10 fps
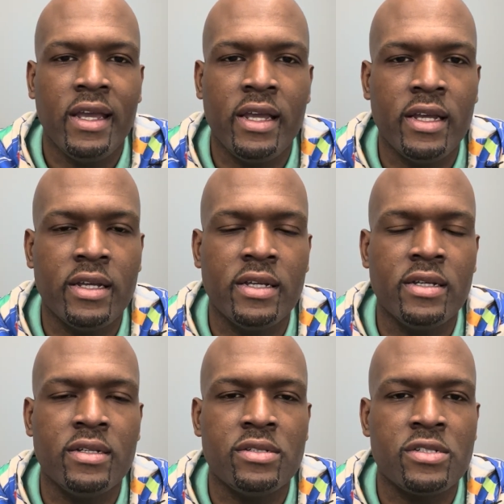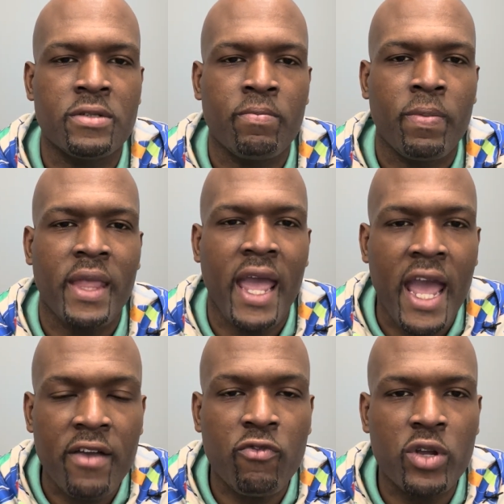is
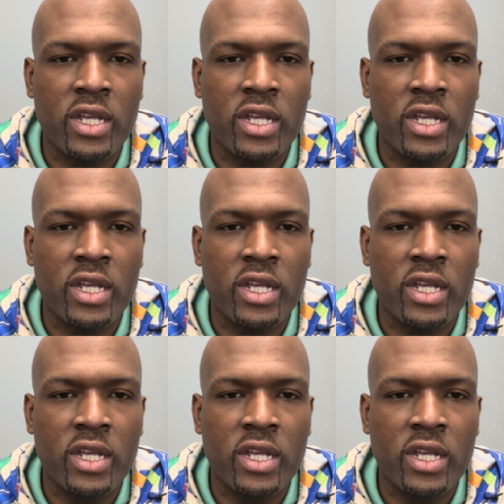every